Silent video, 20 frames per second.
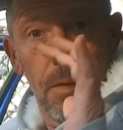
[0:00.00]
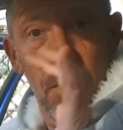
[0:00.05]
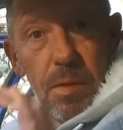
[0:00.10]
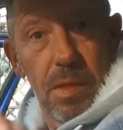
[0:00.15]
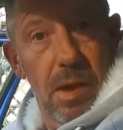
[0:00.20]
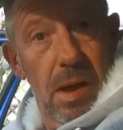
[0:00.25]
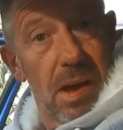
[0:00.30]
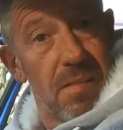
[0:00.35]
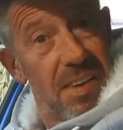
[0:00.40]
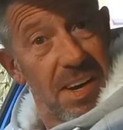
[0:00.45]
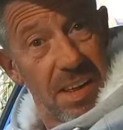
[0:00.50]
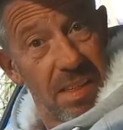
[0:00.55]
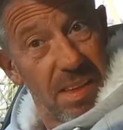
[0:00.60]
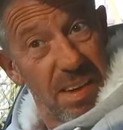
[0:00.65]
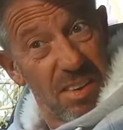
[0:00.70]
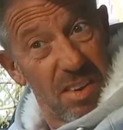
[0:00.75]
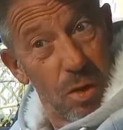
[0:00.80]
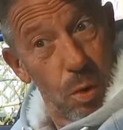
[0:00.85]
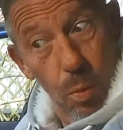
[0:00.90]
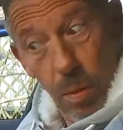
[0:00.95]
Not that I have
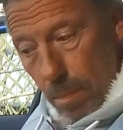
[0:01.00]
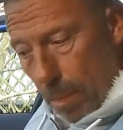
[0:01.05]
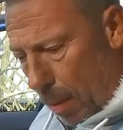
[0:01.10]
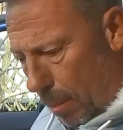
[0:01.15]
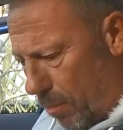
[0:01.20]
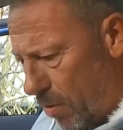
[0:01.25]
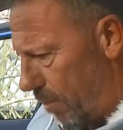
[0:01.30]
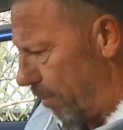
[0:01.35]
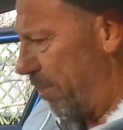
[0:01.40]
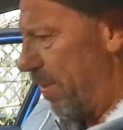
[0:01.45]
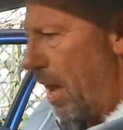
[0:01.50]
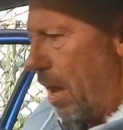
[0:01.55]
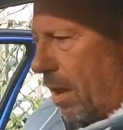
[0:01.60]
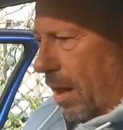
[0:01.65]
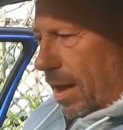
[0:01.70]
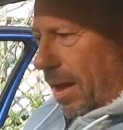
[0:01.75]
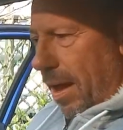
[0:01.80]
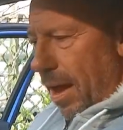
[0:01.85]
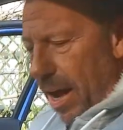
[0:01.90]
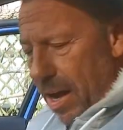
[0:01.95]
anything to do with bombs.
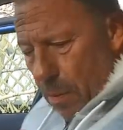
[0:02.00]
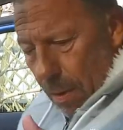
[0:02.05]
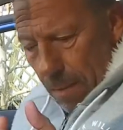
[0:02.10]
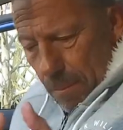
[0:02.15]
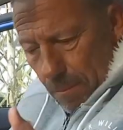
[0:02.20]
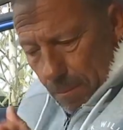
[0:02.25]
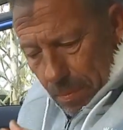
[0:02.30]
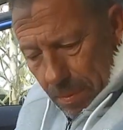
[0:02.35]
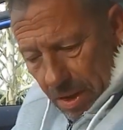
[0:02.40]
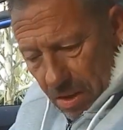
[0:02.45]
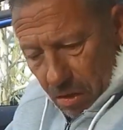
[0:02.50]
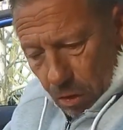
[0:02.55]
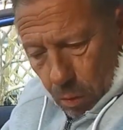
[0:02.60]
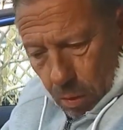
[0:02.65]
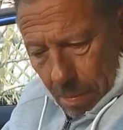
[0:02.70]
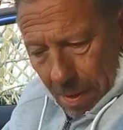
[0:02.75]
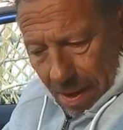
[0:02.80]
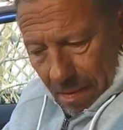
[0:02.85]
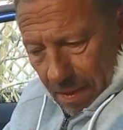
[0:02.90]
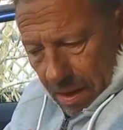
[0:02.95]
Anyway, let's
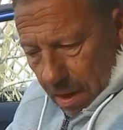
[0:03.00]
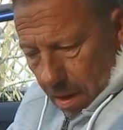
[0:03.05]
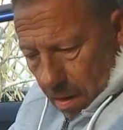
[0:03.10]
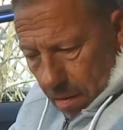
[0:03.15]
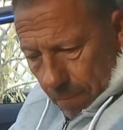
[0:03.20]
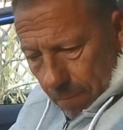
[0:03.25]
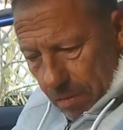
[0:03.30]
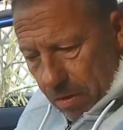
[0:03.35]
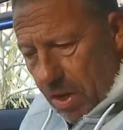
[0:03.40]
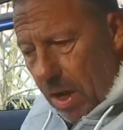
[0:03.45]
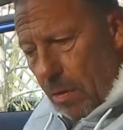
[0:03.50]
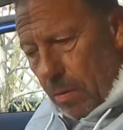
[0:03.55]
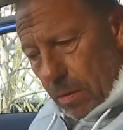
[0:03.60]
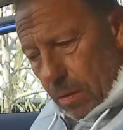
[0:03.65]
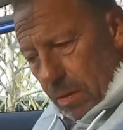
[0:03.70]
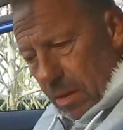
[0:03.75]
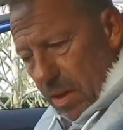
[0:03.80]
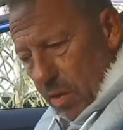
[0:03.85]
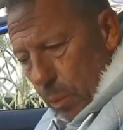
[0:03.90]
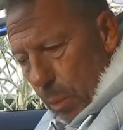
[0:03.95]
talk about the car. So
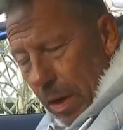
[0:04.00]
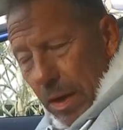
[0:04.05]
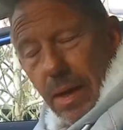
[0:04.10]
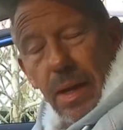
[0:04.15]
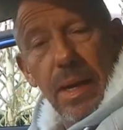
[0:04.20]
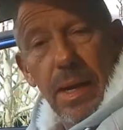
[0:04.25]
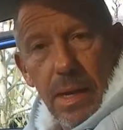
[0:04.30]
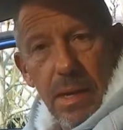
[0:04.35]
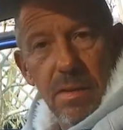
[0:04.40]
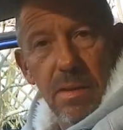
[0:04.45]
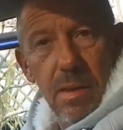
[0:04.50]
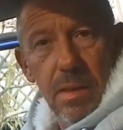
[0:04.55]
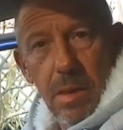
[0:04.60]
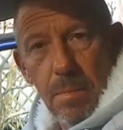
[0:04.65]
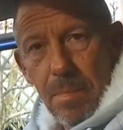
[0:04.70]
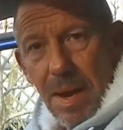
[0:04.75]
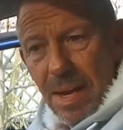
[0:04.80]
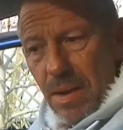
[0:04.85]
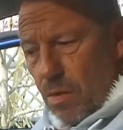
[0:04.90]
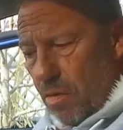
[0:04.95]
this one is
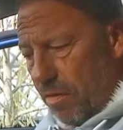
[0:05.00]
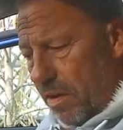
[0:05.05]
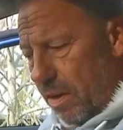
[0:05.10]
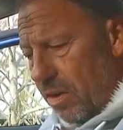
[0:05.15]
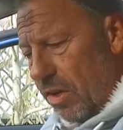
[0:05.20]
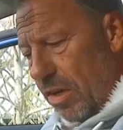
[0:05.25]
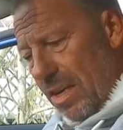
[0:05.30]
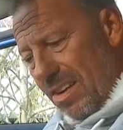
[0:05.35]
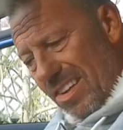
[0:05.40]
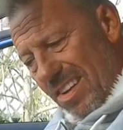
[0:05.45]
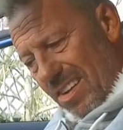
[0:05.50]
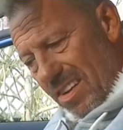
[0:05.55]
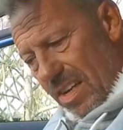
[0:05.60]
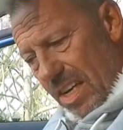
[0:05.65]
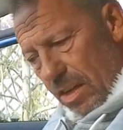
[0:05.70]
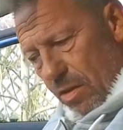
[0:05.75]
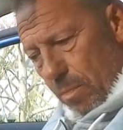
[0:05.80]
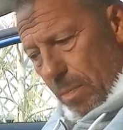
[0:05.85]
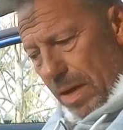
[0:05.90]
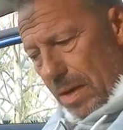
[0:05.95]
the manual version.
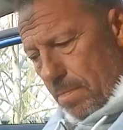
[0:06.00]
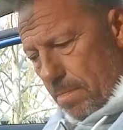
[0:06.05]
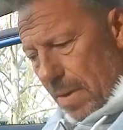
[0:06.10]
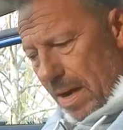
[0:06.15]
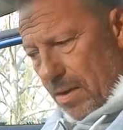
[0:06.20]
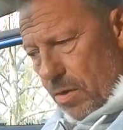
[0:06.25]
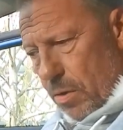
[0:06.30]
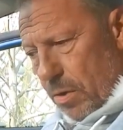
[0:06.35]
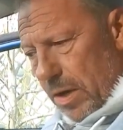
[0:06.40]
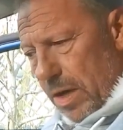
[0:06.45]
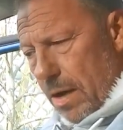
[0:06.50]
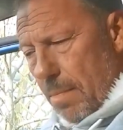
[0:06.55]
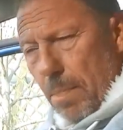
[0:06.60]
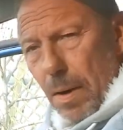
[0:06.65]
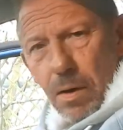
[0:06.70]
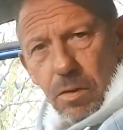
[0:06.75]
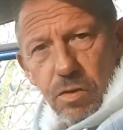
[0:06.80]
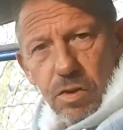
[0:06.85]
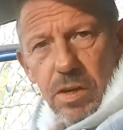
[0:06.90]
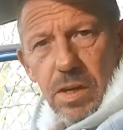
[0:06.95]
It's a 6-speed manual
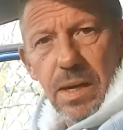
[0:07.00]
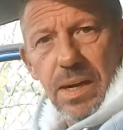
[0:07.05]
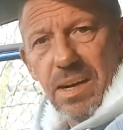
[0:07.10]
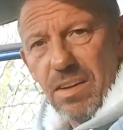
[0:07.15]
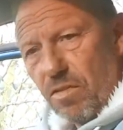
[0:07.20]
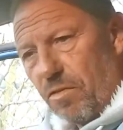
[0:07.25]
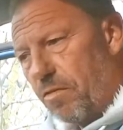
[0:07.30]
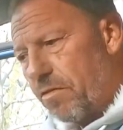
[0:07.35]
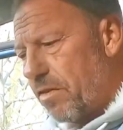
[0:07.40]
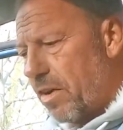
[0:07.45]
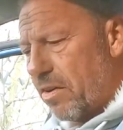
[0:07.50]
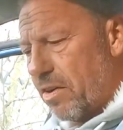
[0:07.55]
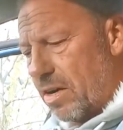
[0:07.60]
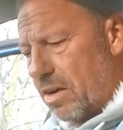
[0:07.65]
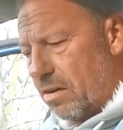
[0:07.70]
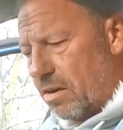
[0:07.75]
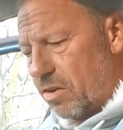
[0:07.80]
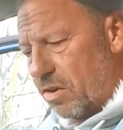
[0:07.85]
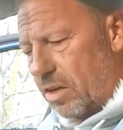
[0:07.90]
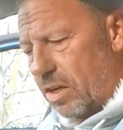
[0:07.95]
gearbox. It's
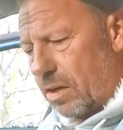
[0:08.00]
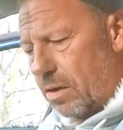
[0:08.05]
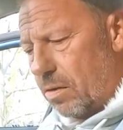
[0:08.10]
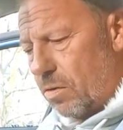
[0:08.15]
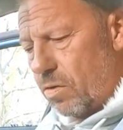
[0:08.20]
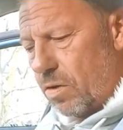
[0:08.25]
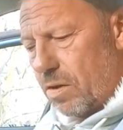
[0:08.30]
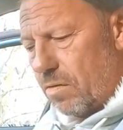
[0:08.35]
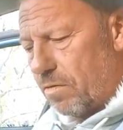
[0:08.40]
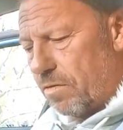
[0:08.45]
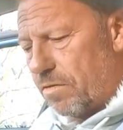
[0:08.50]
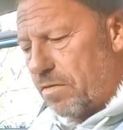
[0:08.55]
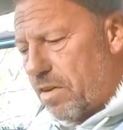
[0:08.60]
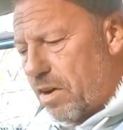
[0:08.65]
very nice to use.